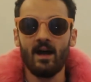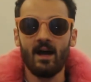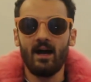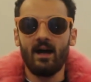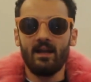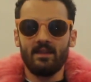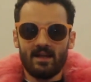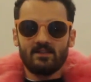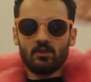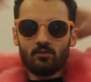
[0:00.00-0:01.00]
And
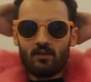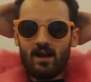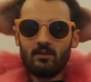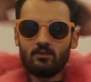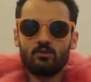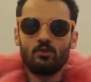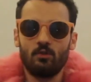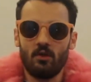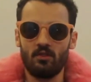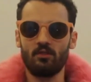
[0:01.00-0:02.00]
let's round
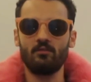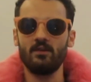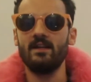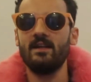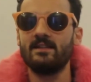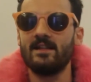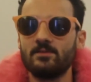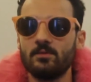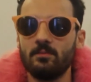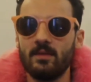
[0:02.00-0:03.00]
to 3
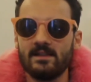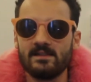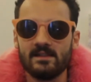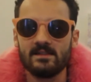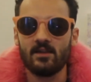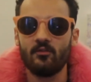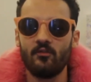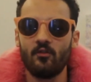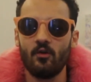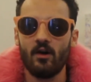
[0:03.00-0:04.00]
decimal places
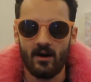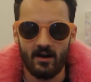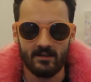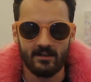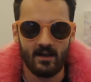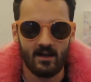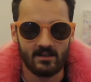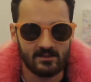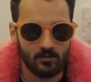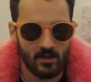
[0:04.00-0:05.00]
for our
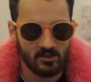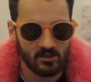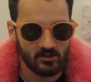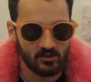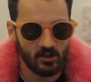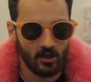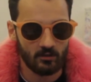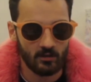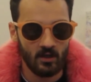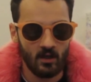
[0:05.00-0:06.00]
last question.
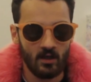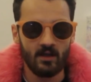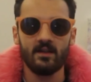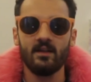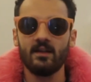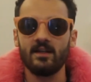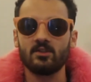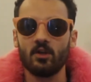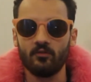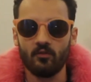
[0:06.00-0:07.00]
So let's
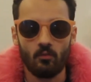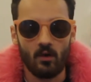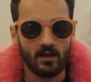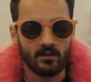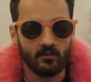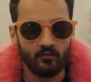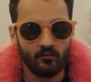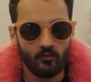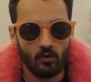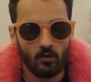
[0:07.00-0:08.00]
go for
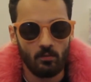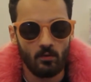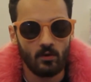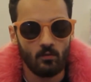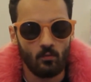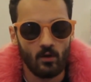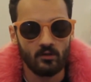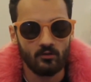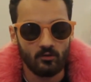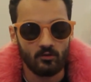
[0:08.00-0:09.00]

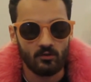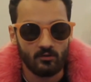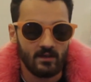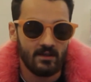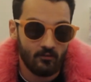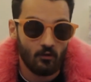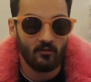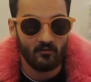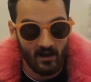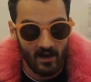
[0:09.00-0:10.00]

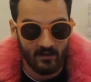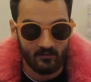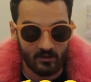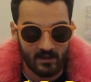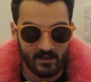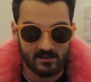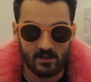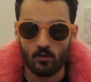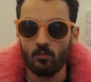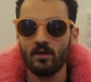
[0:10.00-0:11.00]
4.12345. Okay,
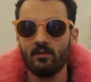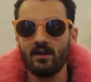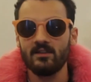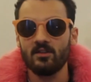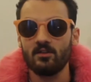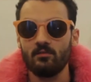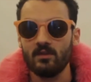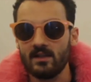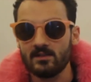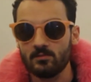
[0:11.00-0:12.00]
so we're rounding to 3
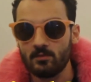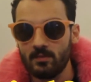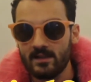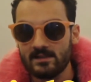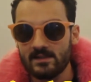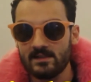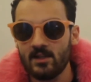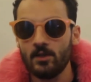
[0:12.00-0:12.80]
decimal places.